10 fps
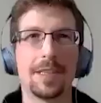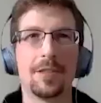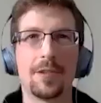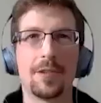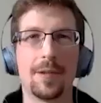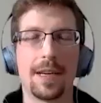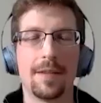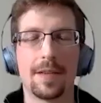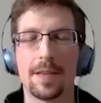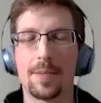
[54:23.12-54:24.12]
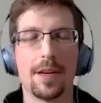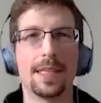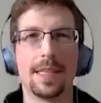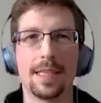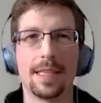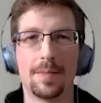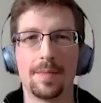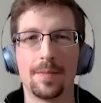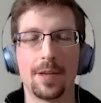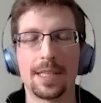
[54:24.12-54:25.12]
going to enjoy whatever the process
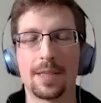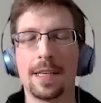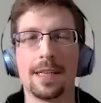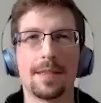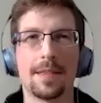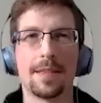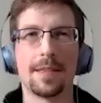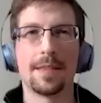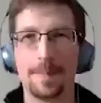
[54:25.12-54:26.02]
brings me. So